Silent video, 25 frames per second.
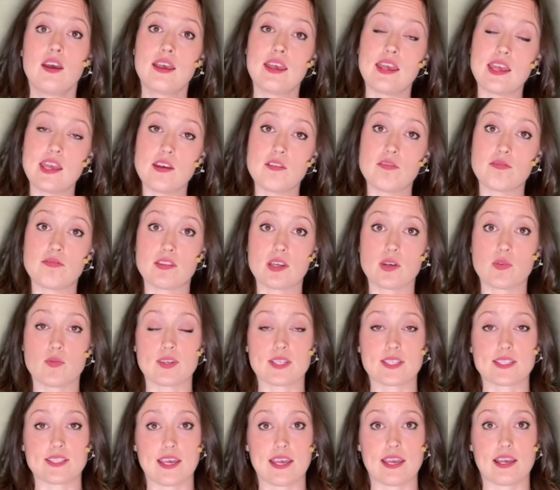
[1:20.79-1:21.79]
if they're
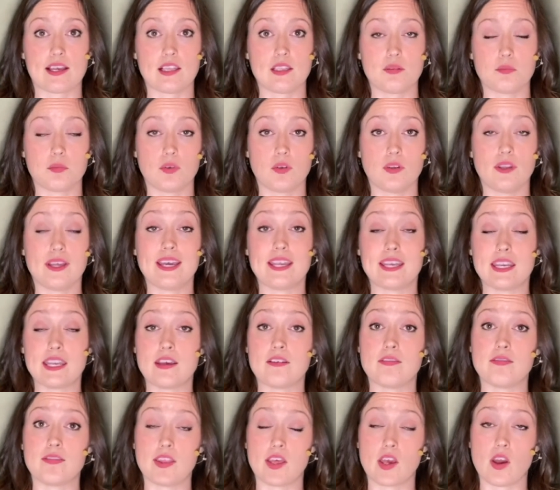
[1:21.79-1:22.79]
recyclable, and
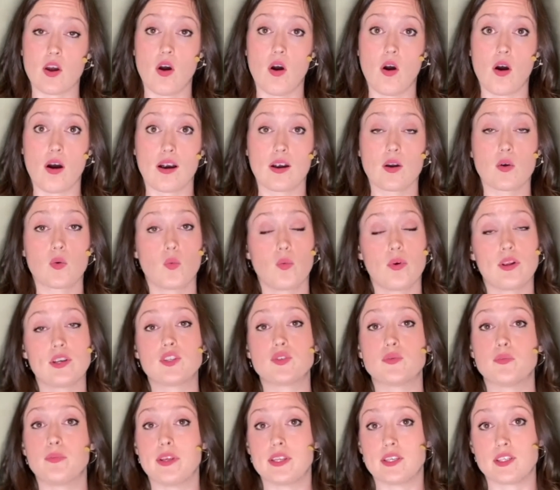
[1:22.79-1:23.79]
if they are,
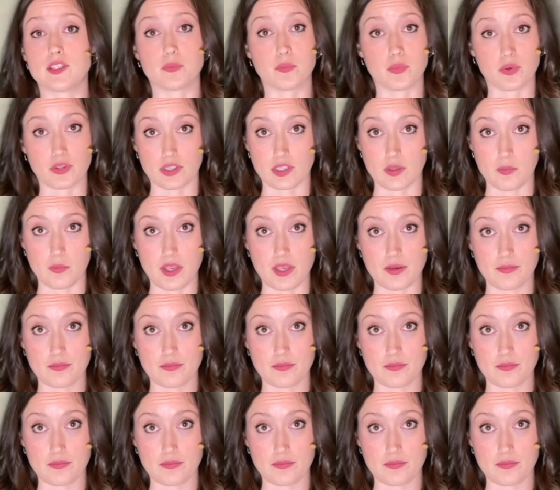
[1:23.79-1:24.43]
which bin to put them in.